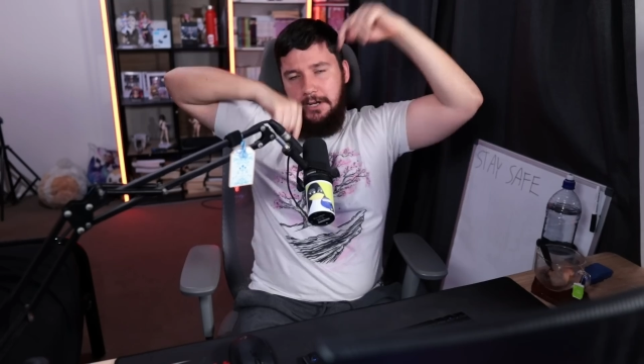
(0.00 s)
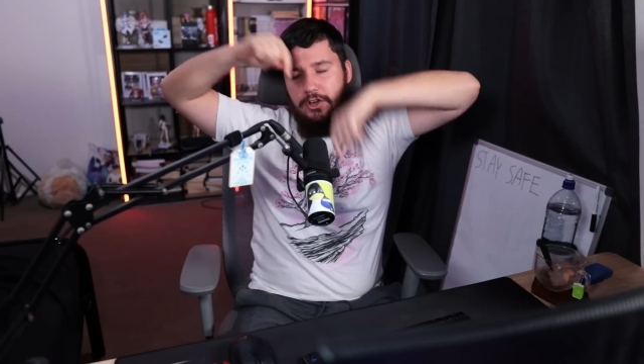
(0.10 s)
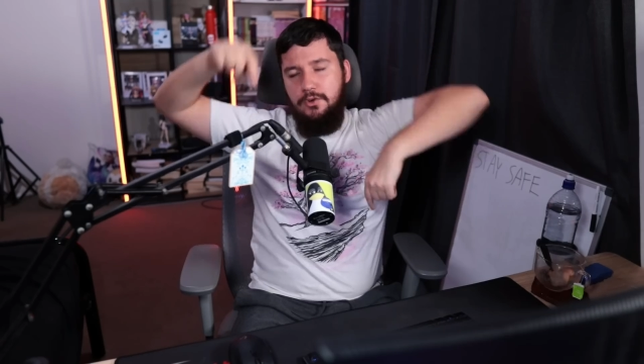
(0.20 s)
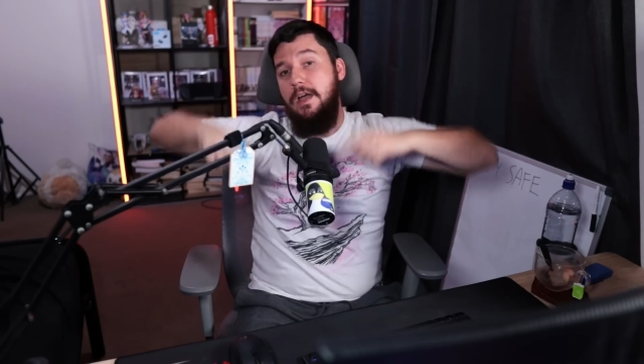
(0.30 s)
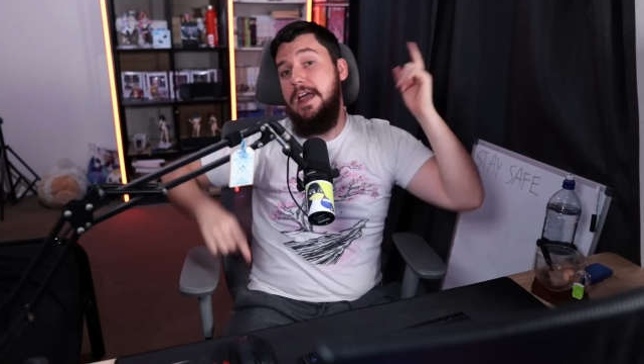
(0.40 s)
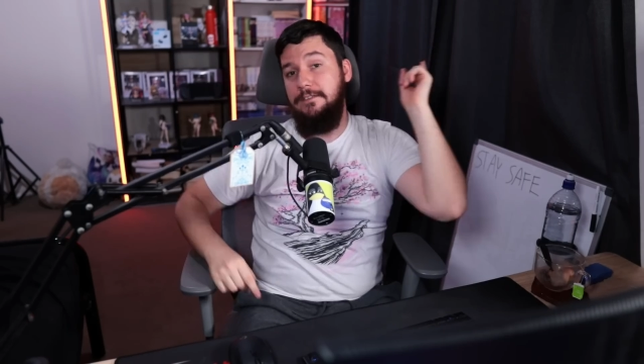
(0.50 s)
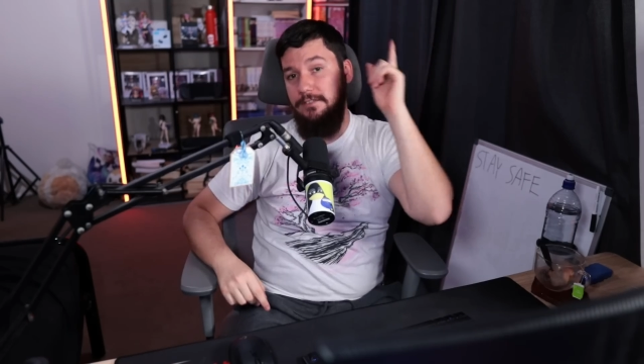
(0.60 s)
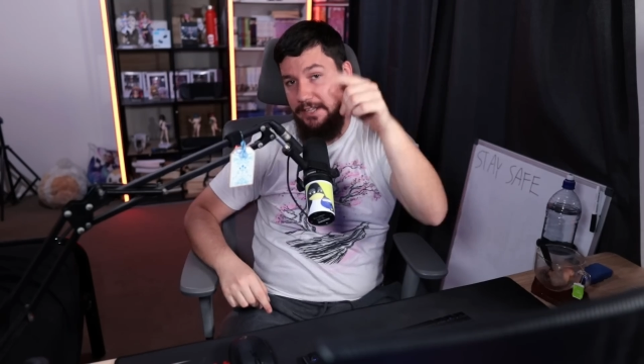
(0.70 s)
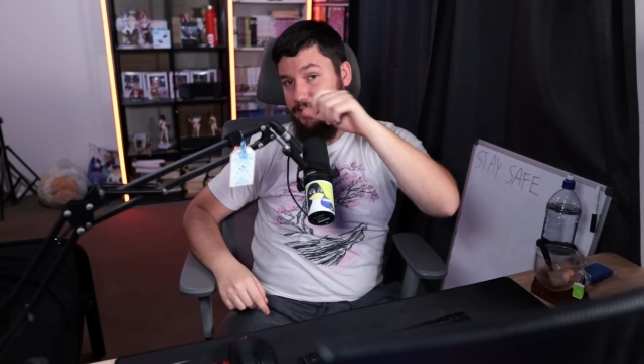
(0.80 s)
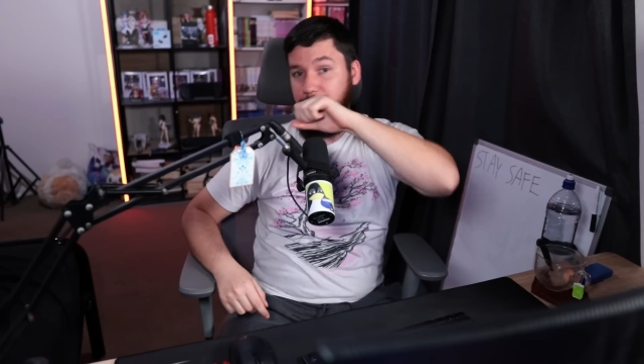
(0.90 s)
below. And if
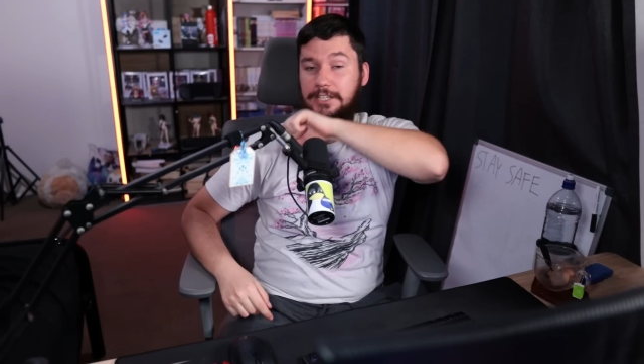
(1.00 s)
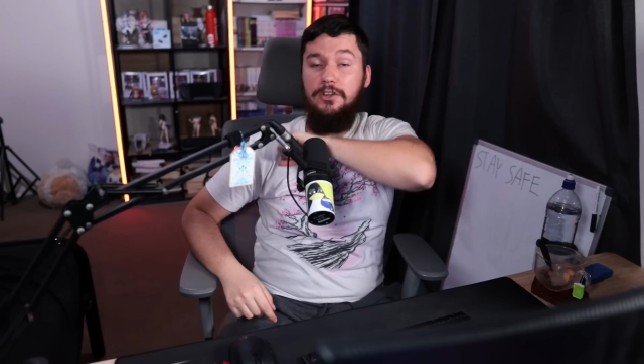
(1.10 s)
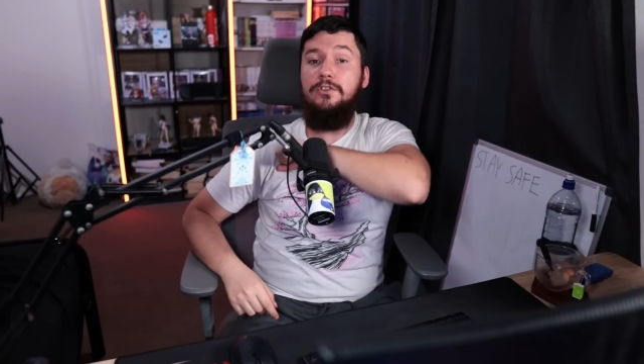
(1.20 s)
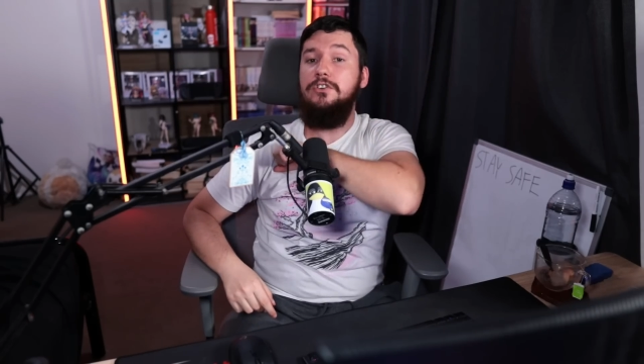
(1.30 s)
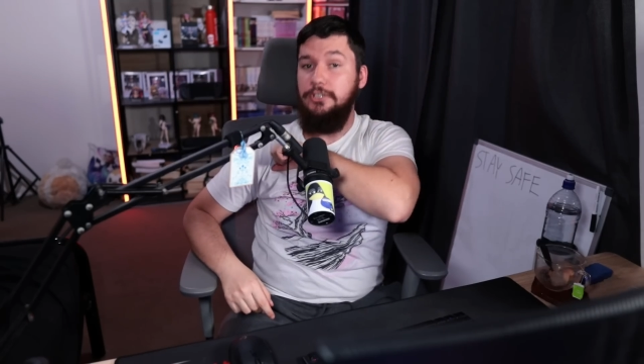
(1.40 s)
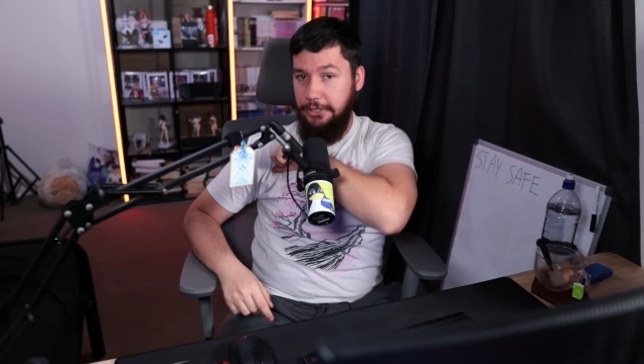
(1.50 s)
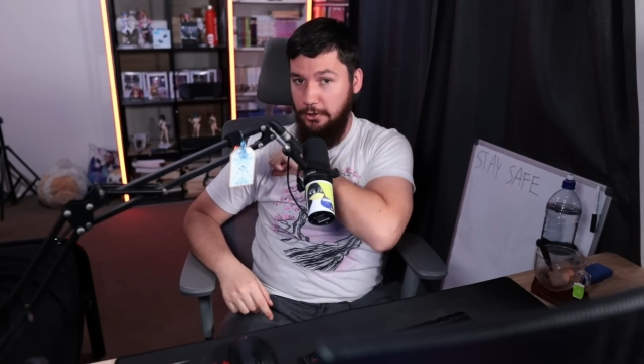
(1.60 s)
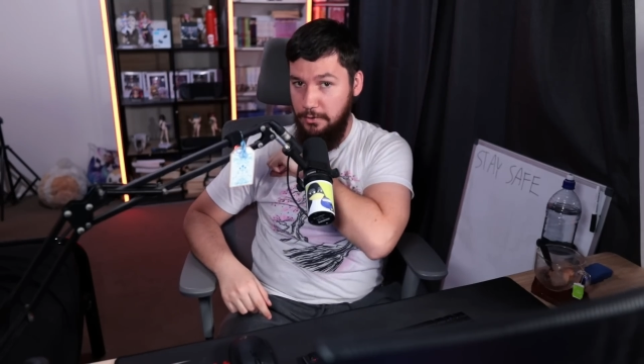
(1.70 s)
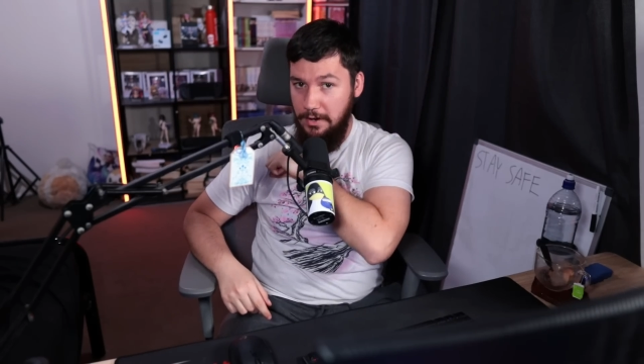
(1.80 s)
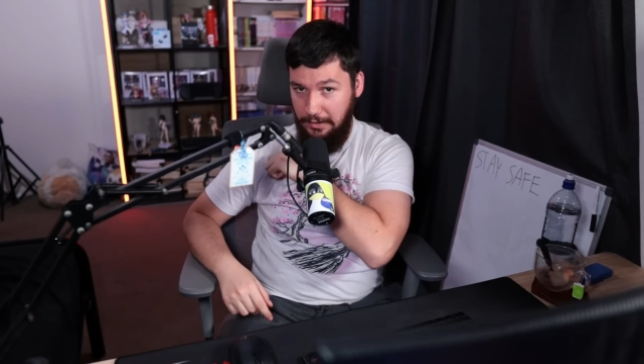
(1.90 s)
you liked the video,
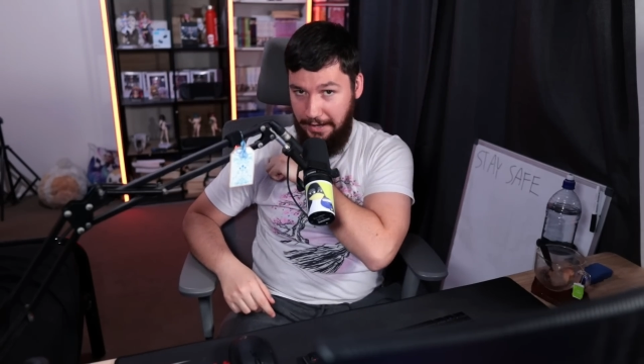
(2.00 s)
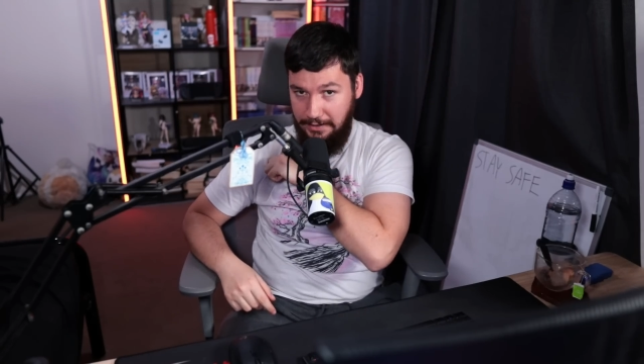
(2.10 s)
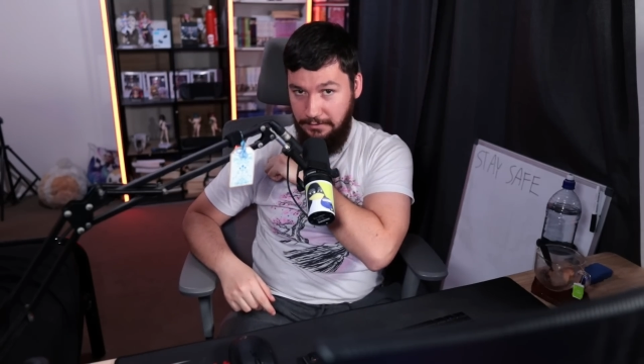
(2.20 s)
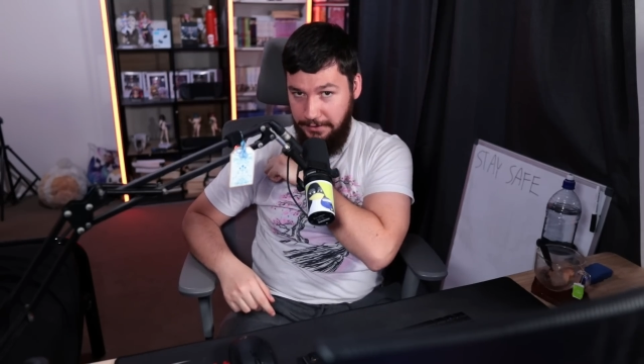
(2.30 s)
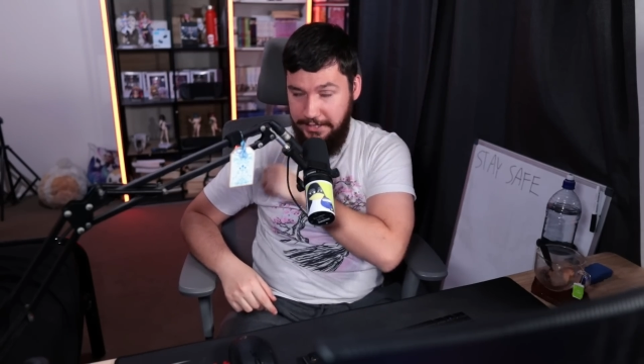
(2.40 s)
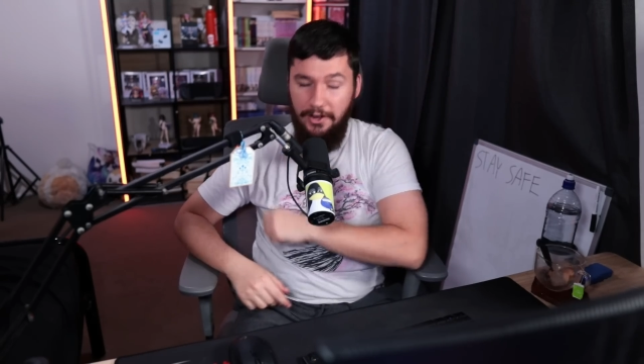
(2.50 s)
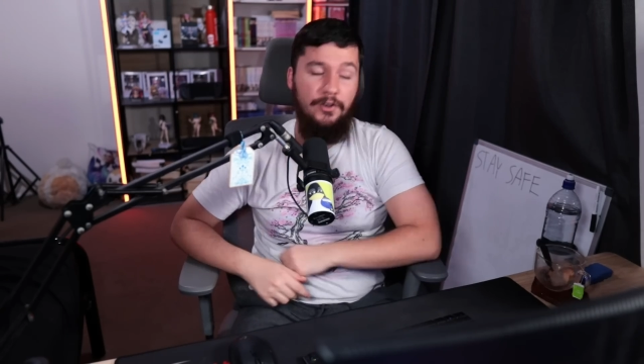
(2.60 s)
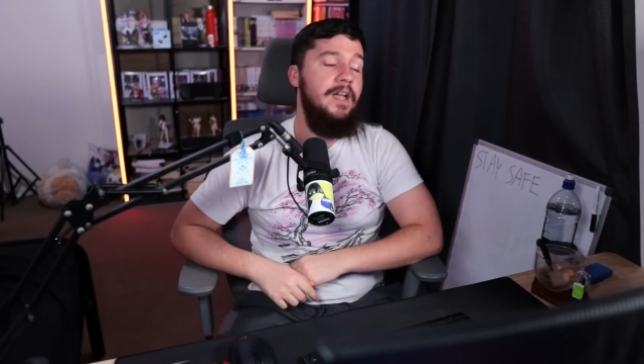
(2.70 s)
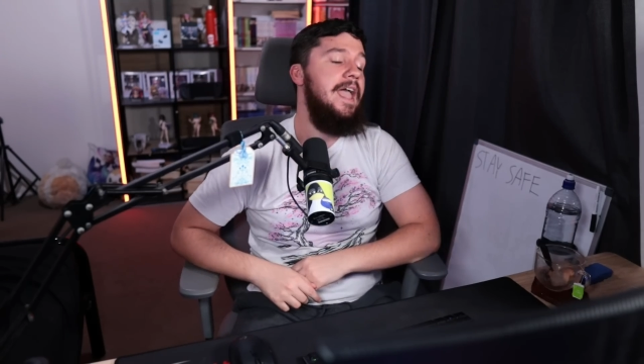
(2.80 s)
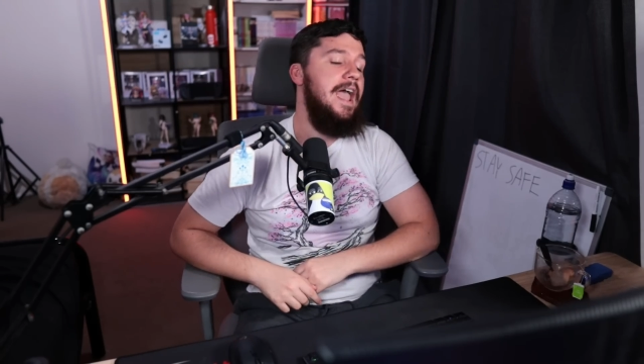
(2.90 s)
go like the
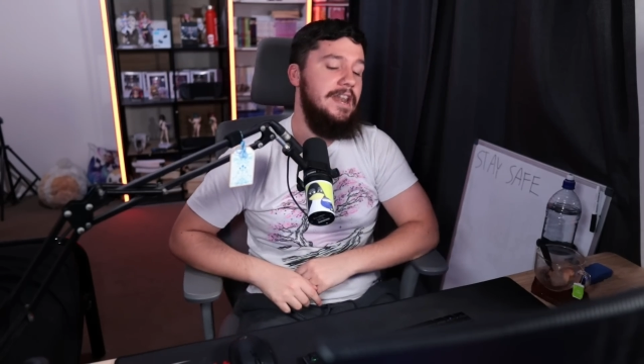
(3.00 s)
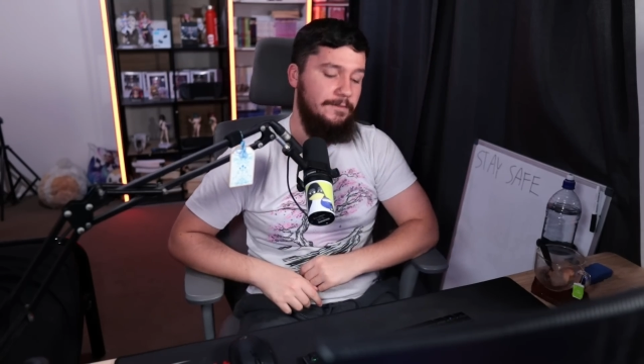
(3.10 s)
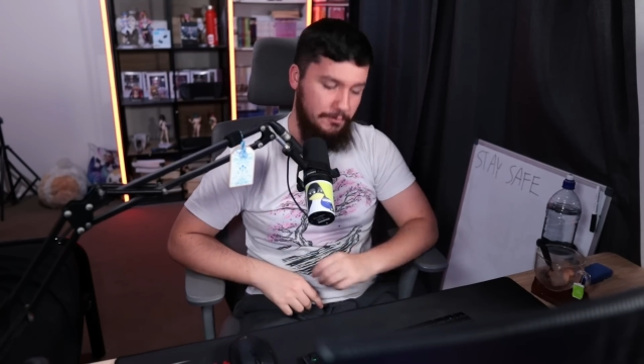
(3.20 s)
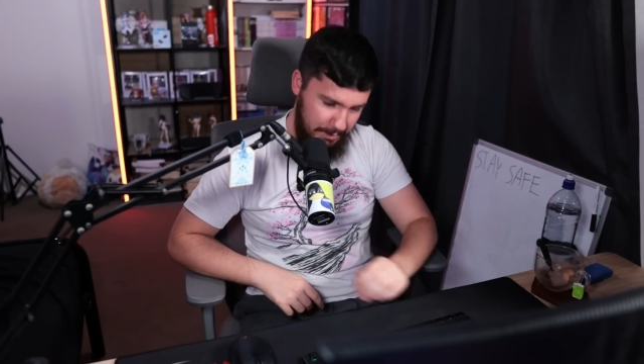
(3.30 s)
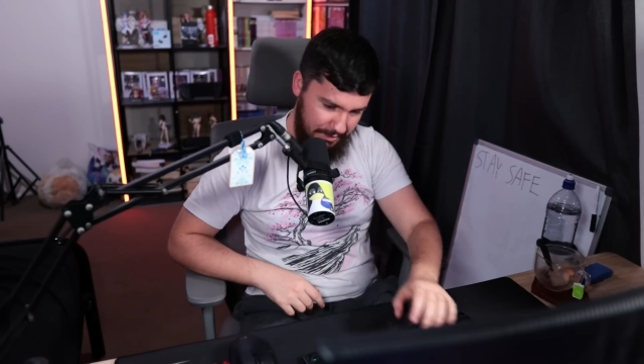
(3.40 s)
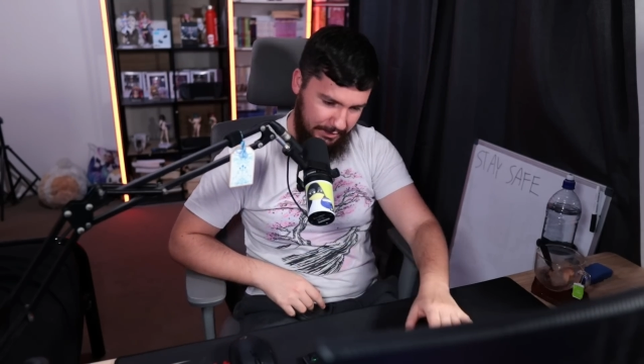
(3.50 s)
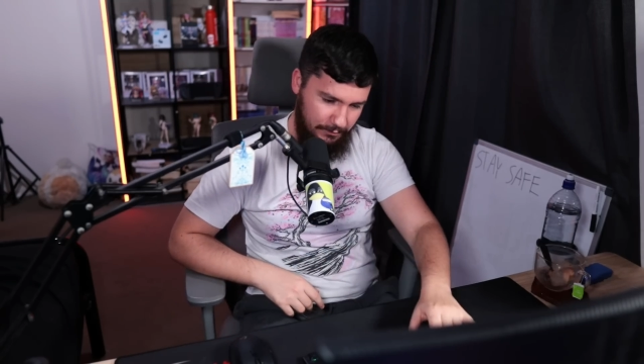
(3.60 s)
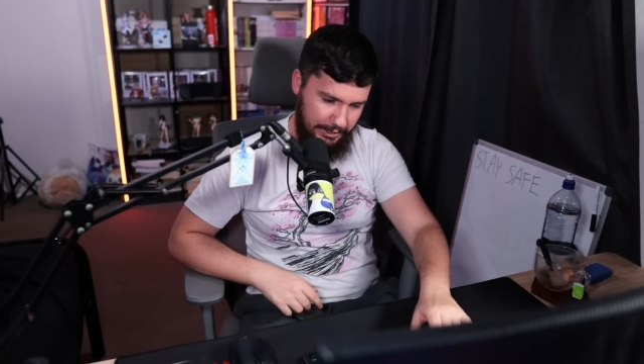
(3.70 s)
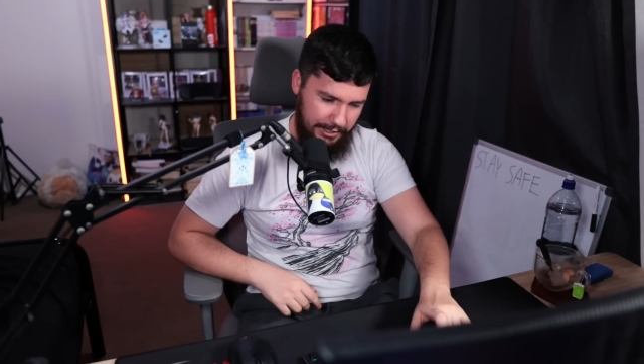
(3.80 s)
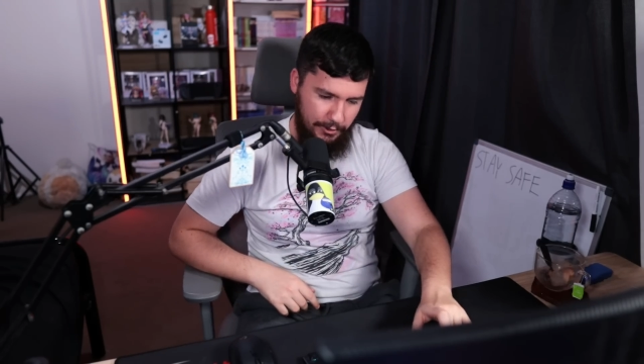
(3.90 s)
video. And if you really like the
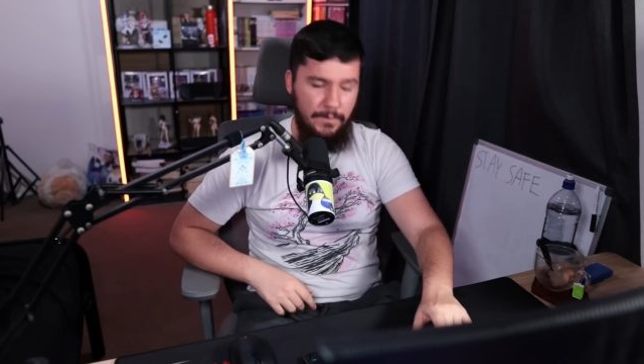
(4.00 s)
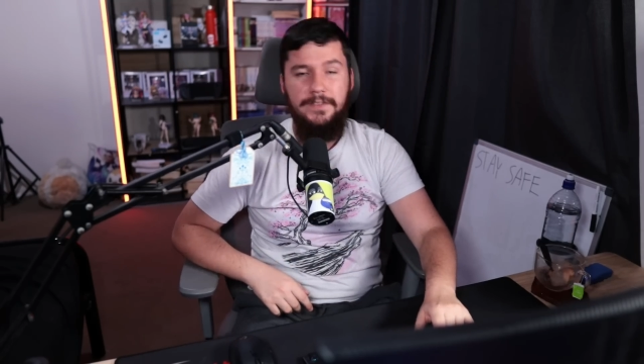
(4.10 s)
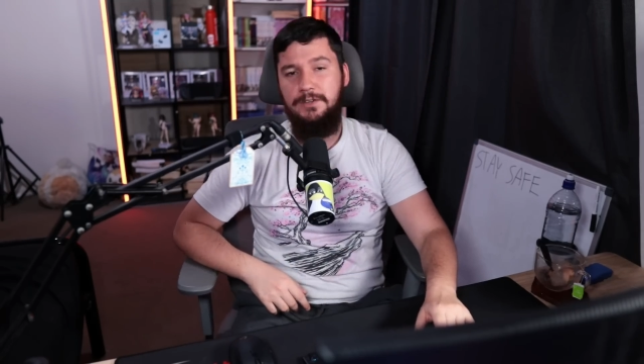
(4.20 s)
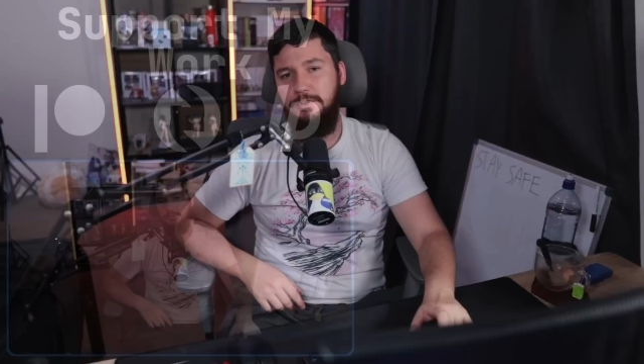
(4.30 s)
video, you